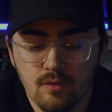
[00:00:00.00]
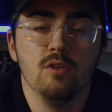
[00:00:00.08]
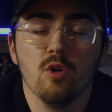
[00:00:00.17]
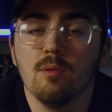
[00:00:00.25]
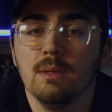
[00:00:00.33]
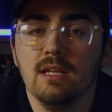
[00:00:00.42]

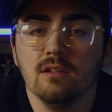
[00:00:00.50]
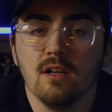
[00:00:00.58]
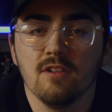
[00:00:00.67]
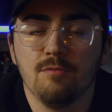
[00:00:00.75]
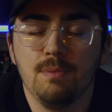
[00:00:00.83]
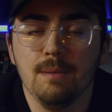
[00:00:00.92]
normally a
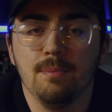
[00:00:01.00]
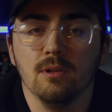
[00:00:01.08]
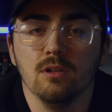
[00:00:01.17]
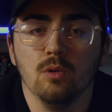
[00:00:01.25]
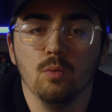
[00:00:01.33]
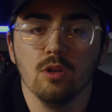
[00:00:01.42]
lot of
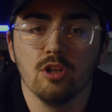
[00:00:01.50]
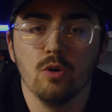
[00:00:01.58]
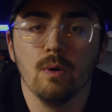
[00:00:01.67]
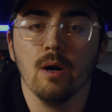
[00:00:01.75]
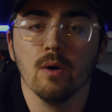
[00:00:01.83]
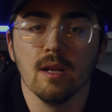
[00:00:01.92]
people will
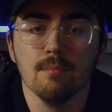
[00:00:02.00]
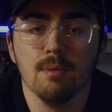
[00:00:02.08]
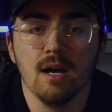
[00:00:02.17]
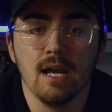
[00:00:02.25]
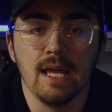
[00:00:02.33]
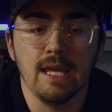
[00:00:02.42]
go out and
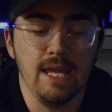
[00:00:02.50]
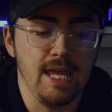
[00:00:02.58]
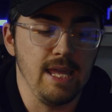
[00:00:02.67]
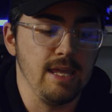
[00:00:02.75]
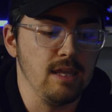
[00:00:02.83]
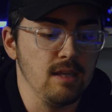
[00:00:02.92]
buy
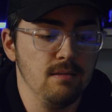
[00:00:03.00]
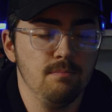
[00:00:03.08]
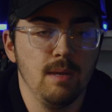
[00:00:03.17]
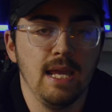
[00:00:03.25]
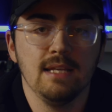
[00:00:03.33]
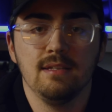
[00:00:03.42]
a
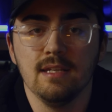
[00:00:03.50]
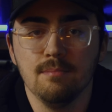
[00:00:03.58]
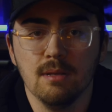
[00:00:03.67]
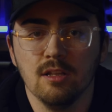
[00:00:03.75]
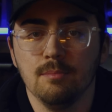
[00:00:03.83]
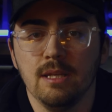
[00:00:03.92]
18
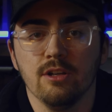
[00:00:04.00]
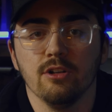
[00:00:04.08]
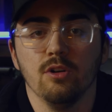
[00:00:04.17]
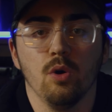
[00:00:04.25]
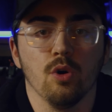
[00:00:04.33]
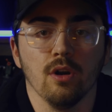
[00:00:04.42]

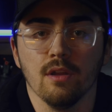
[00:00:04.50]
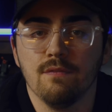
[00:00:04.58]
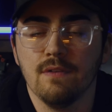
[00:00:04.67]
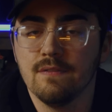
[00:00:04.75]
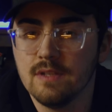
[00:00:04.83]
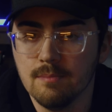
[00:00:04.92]
millimeter or a
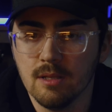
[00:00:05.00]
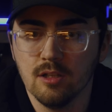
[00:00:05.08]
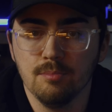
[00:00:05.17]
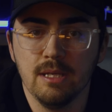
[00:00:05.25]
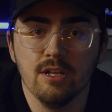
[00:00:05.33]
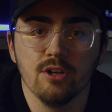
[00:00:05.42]
50
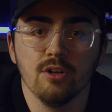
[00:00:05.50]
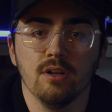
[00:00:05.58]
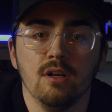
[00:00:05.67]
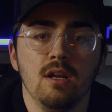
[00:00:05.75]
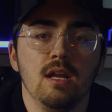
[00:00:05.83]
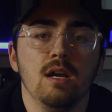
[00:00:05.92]
millimeter